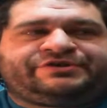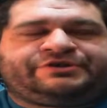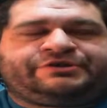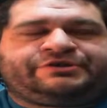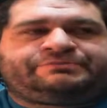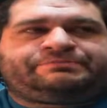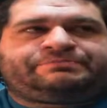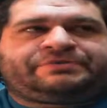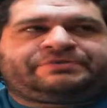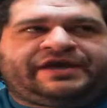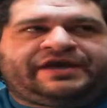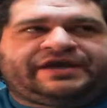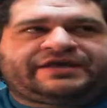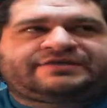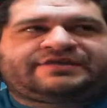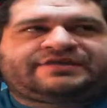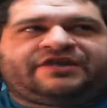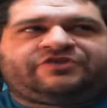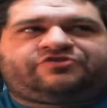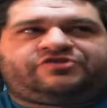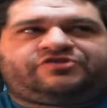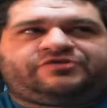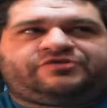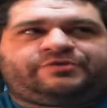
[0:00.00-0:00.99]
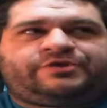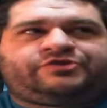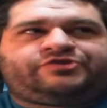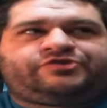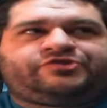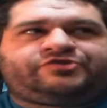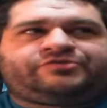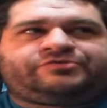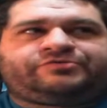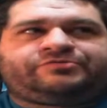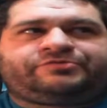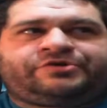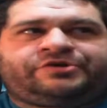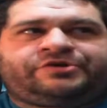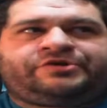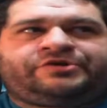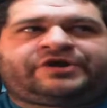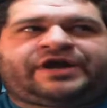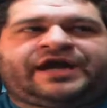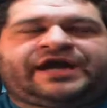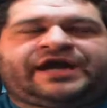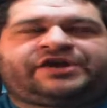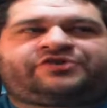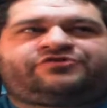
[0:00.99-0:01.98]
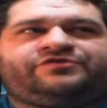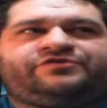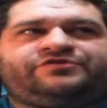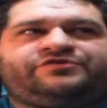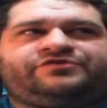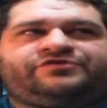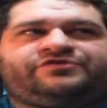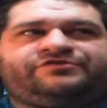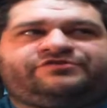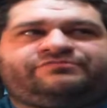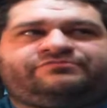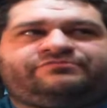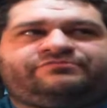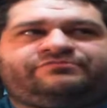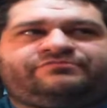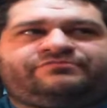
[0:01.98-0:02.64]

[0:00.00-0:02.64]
you're paying attention to what your actions,